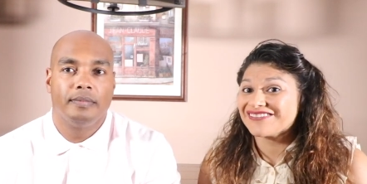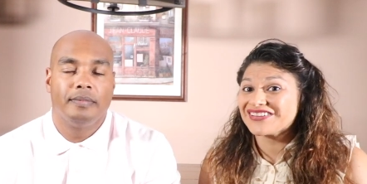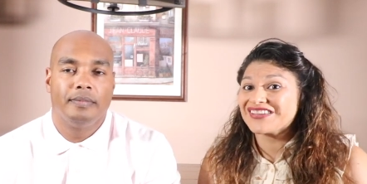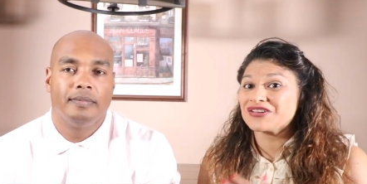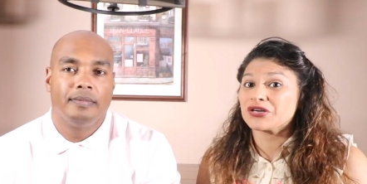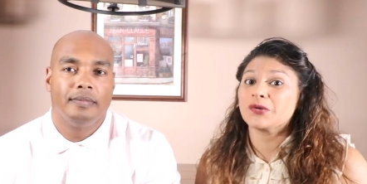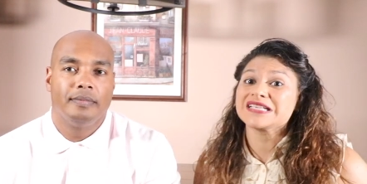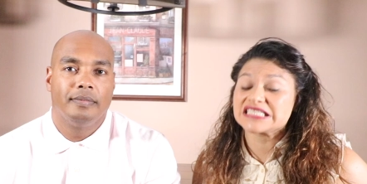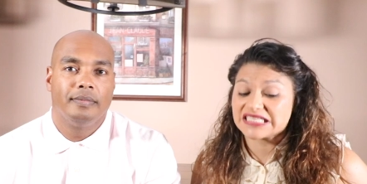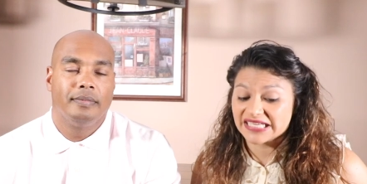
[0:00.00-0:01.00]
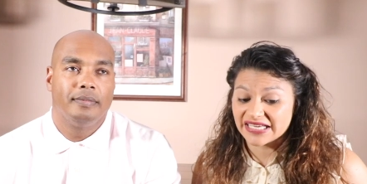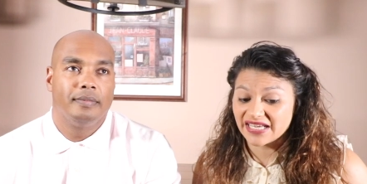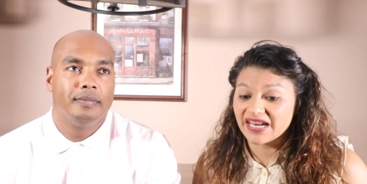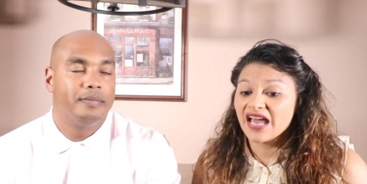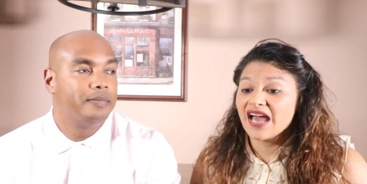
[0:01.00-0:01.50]
Speaker 1: everything you're going to
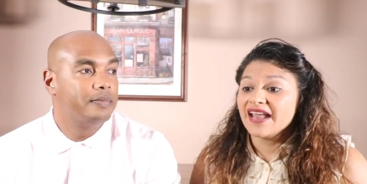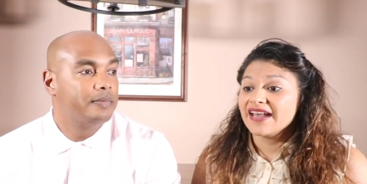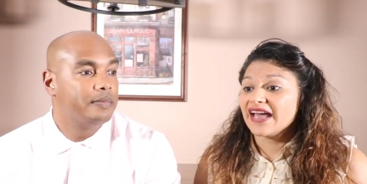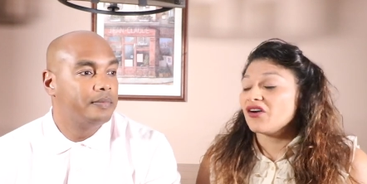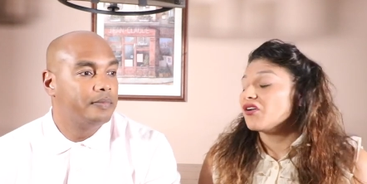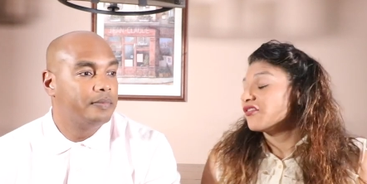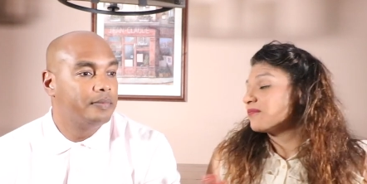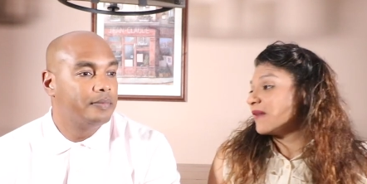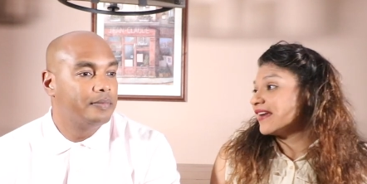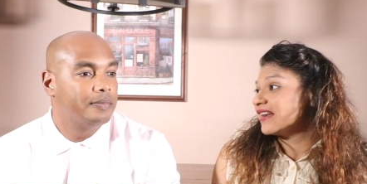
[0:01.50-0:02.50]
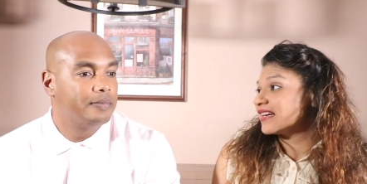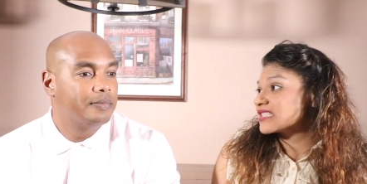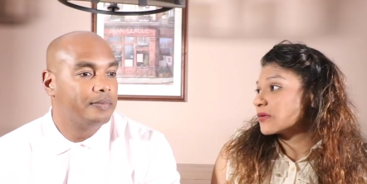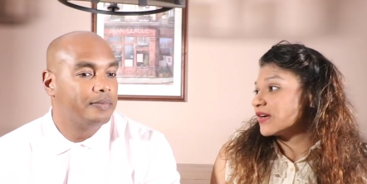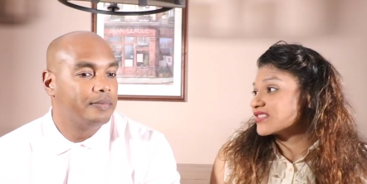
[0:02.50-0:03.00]
need. Now, my
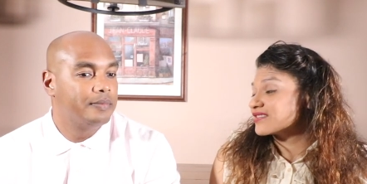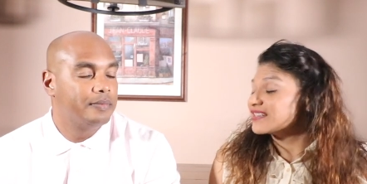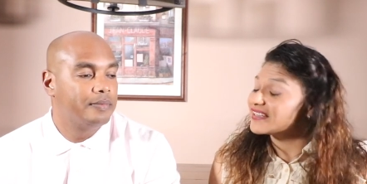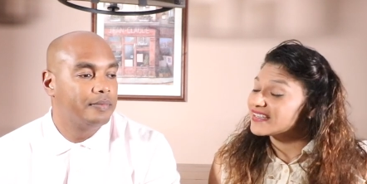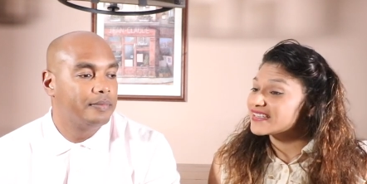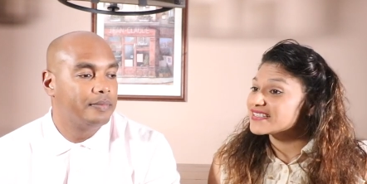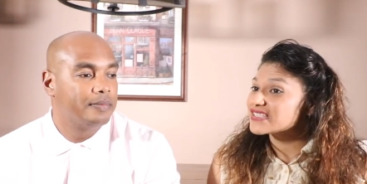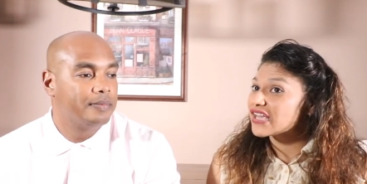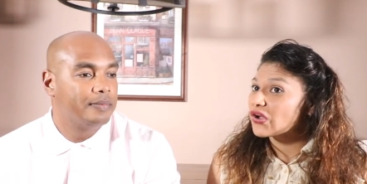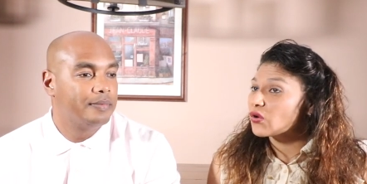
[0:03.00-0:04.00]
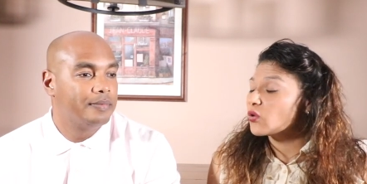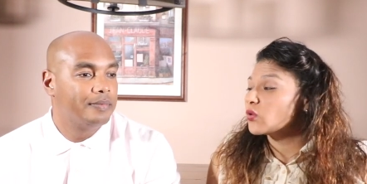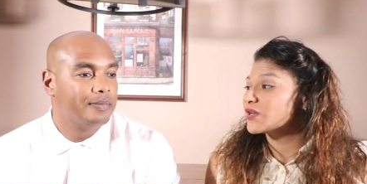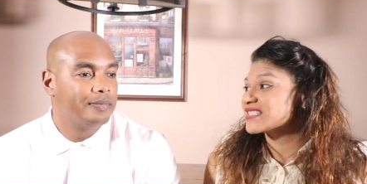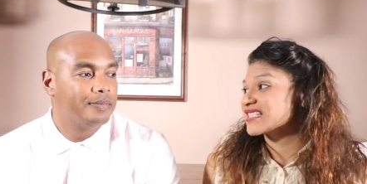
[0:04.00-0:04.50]
next question is,
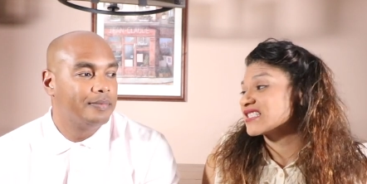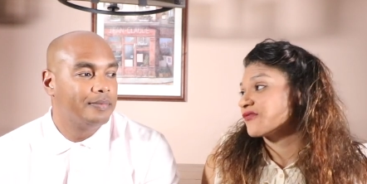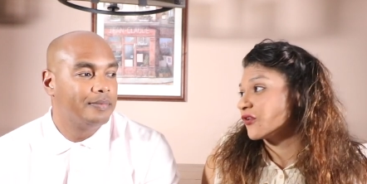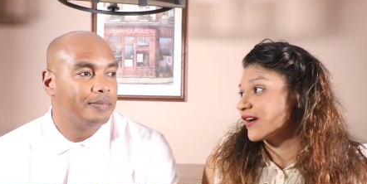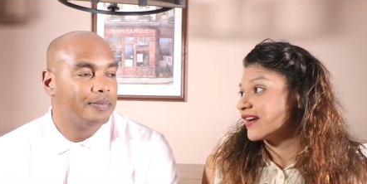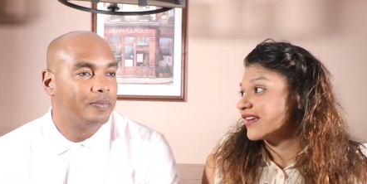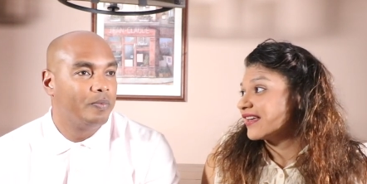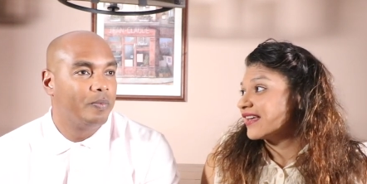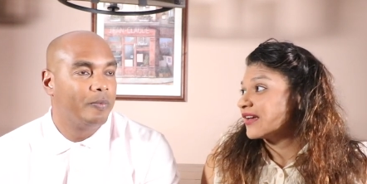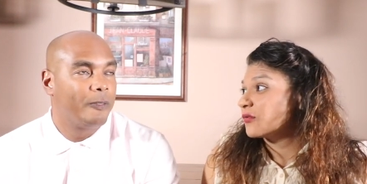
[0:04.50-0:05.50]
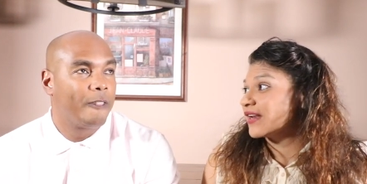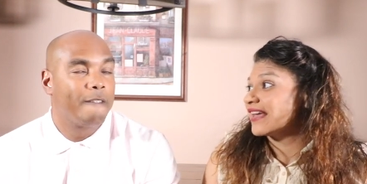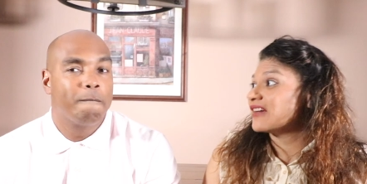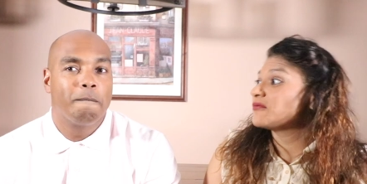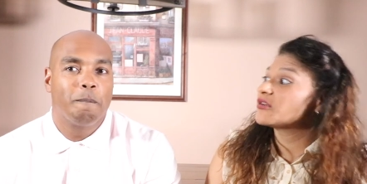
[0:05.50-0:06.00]
who is this for? Would
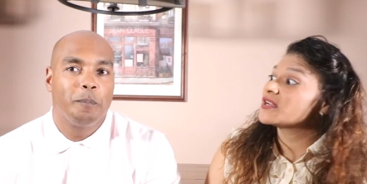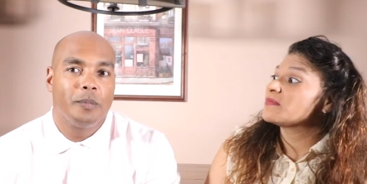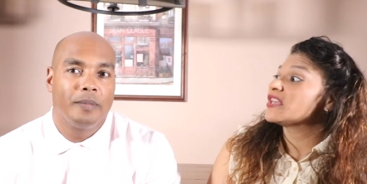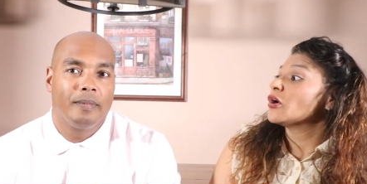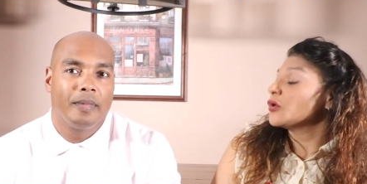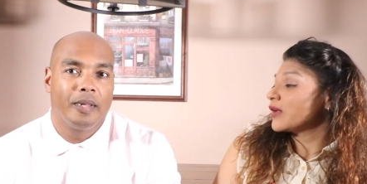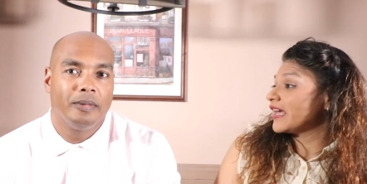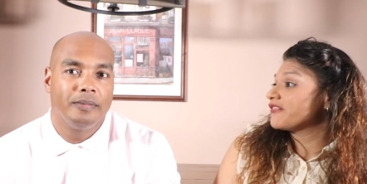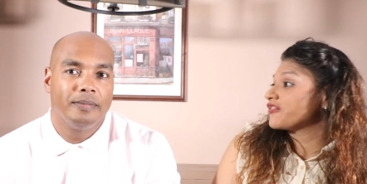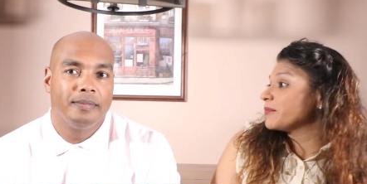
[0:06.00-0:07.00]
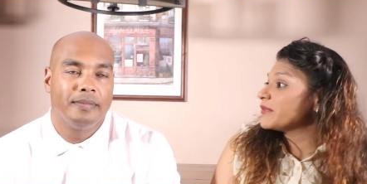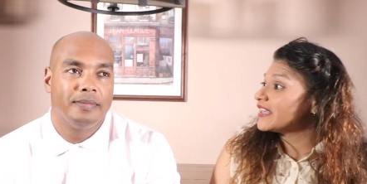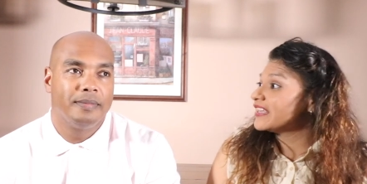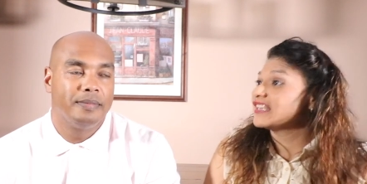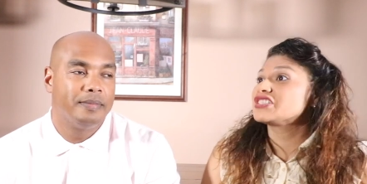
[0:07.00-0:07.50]
it, would it be okay for
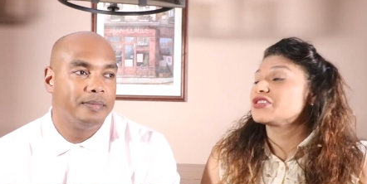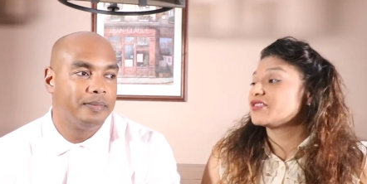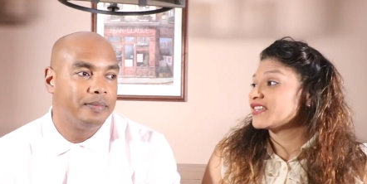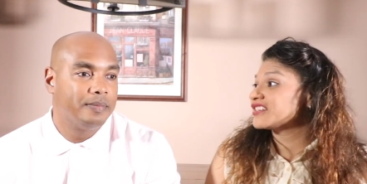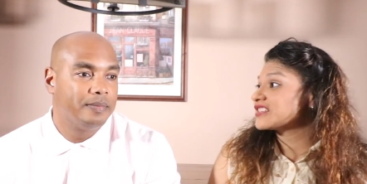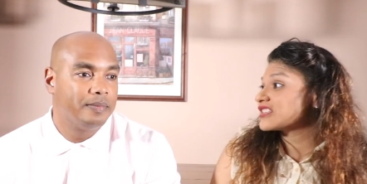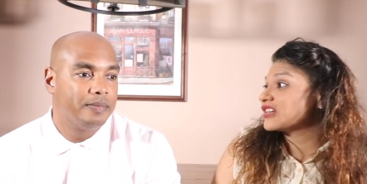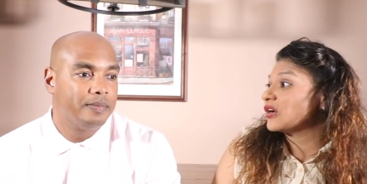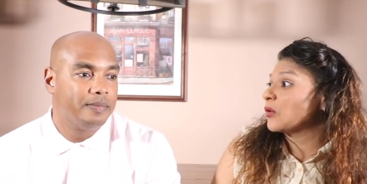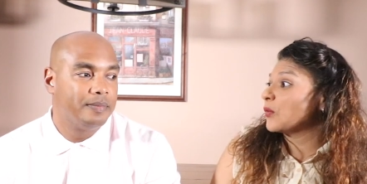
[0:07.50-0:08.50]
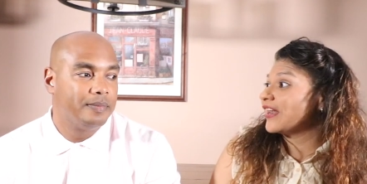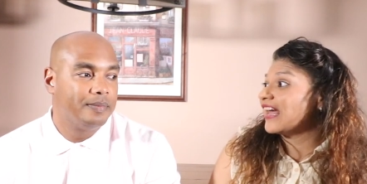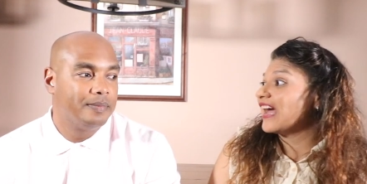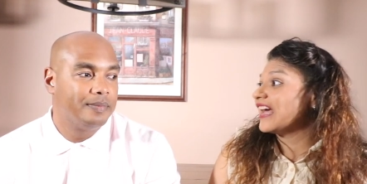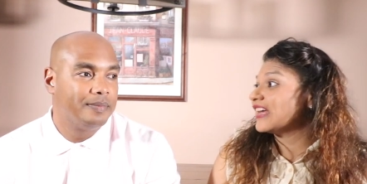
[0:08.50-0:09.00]
me two years ago when
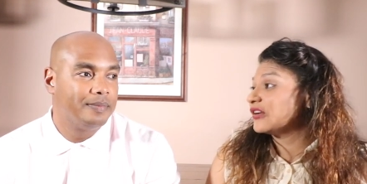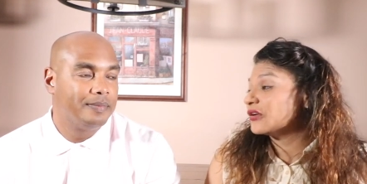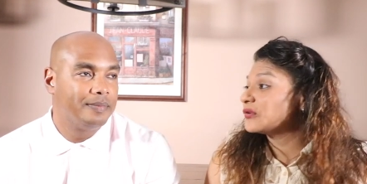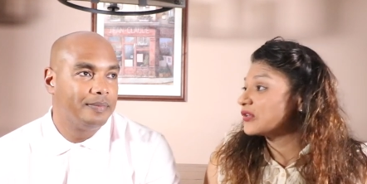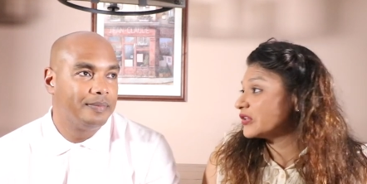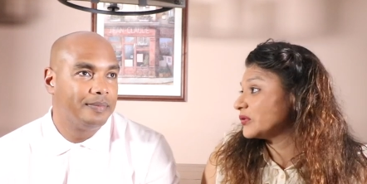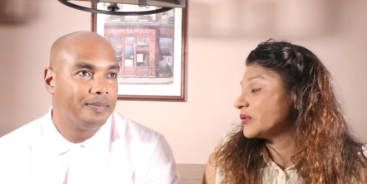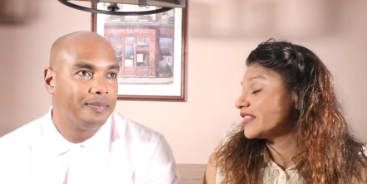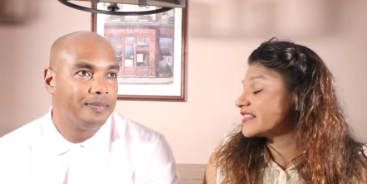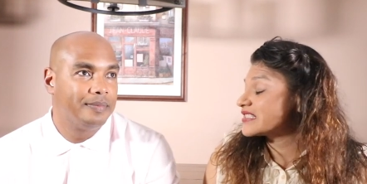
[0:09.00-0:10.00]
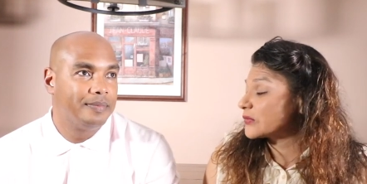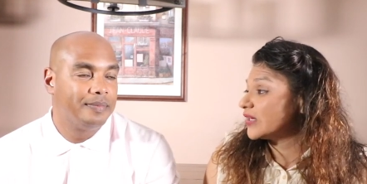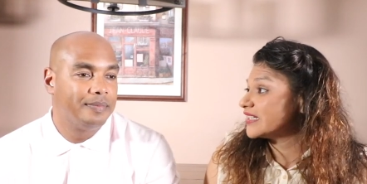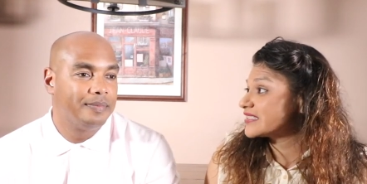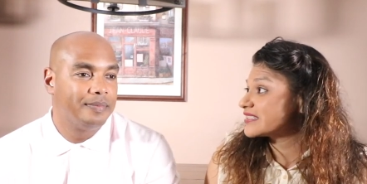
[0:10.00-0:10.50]
I had no clue what this
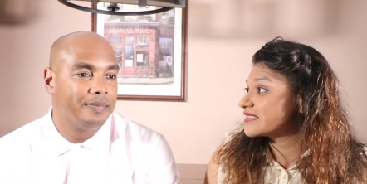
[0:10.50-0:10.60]
was?